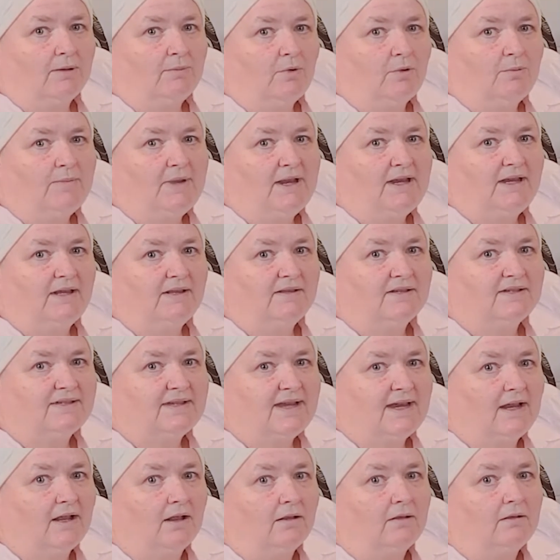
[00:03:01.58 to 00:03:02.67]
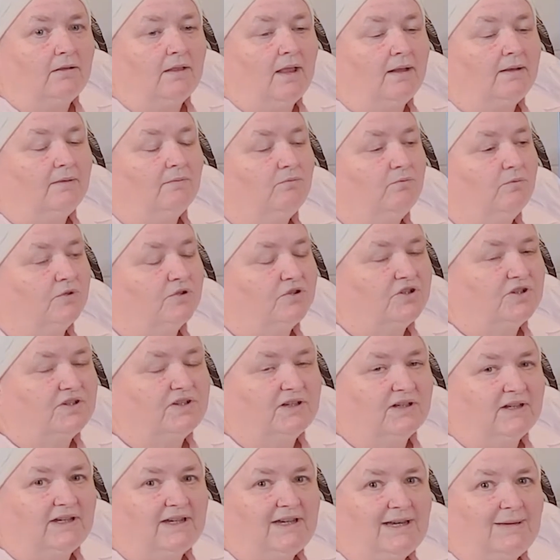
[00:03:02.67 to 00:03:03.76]
about making the sale, and we're just
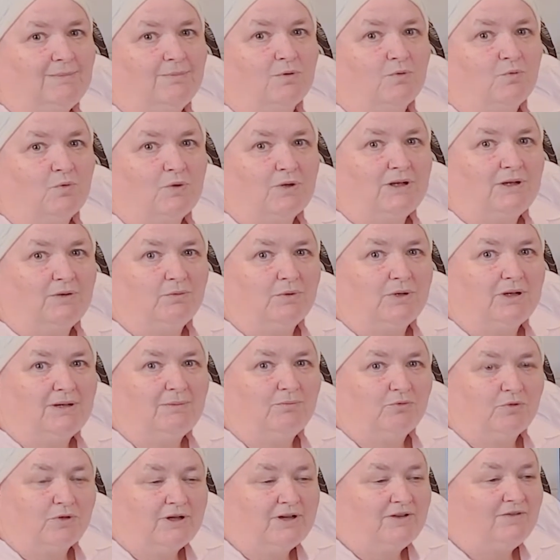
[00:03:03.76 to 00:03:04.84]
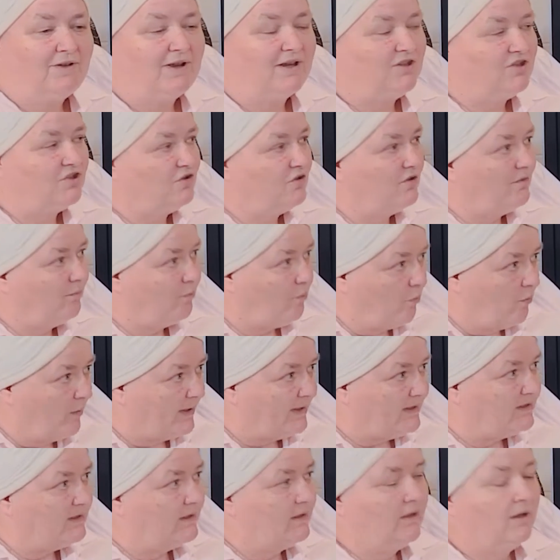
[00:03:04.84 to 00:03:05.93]
going to keep it really, really brief and to the
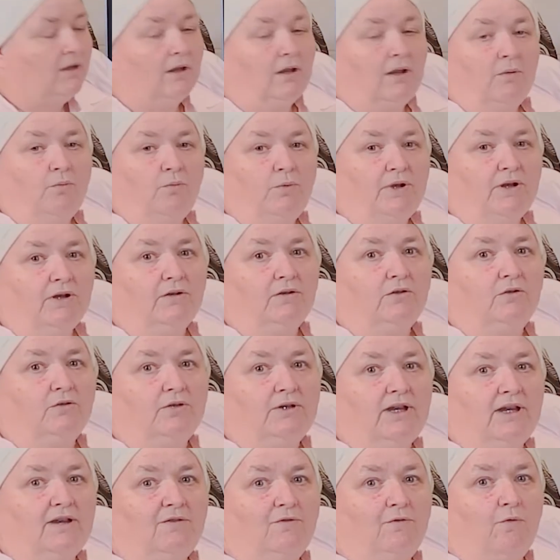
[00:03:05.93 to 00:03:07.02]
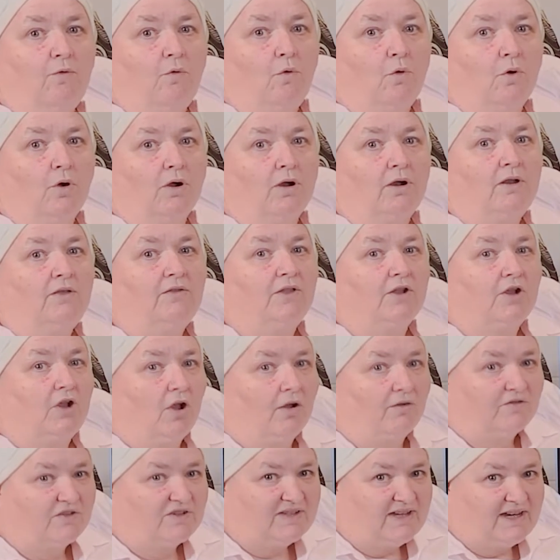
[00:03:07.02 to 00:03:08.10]
point. We are looking for the
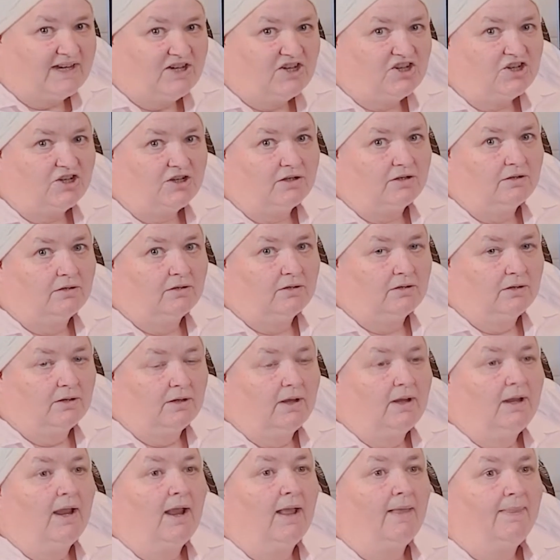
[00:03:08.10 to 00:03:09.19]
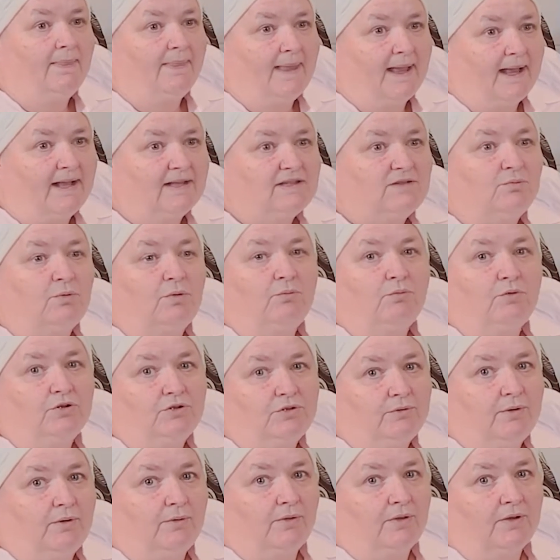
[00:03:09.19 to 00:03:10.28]
conversation. And that's what we're
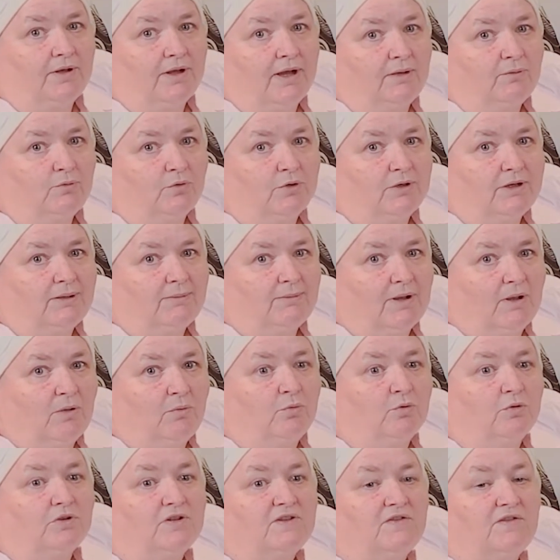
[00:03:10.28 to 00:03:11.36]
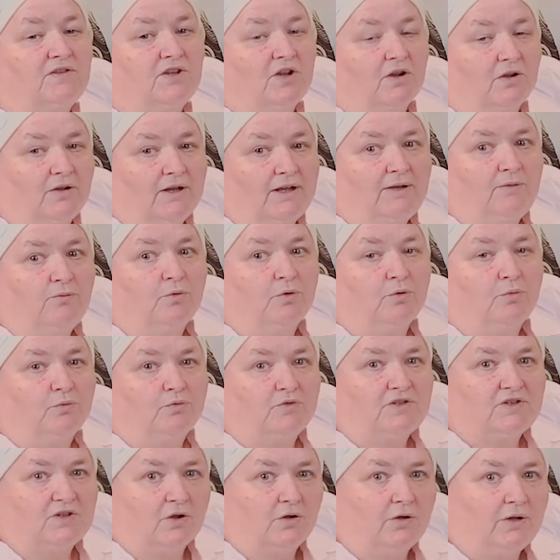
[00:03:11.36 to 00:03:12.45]
doing with a 9-word email. We're starting or
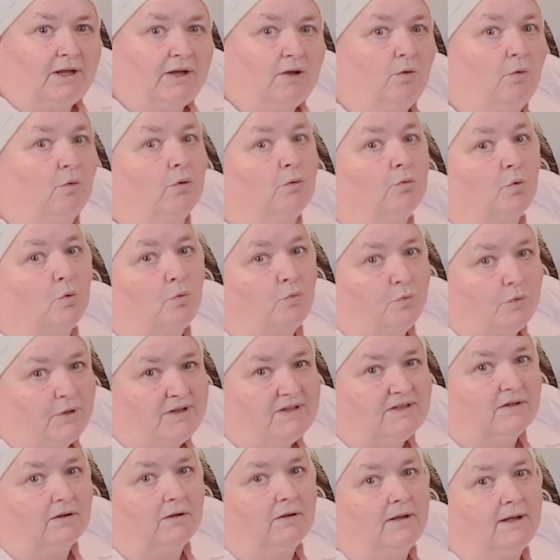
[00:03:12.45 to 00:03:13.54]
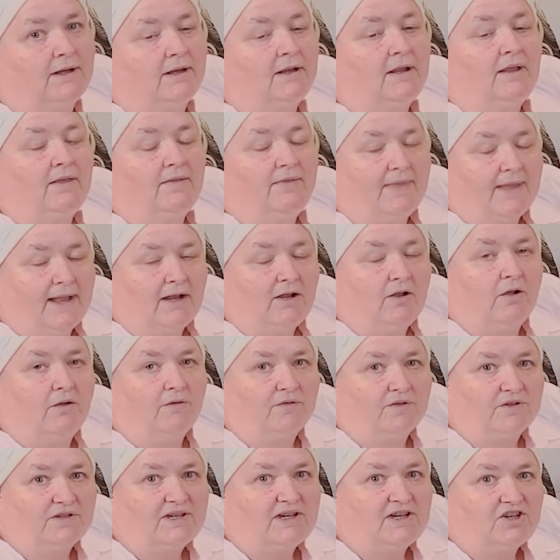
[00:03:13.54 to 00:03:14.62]
we're restarting that
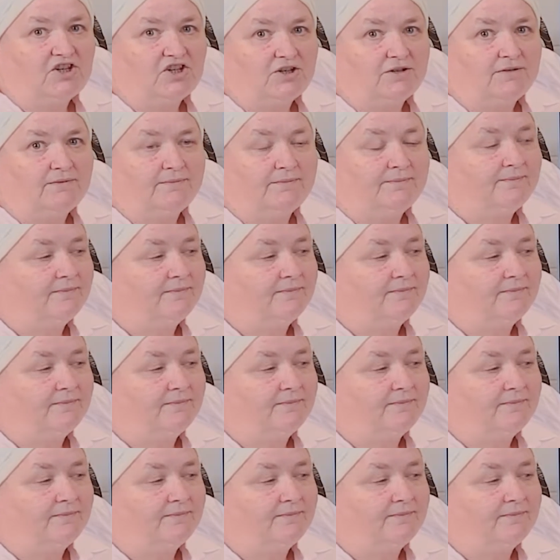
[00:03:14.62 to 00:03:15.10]
conversation.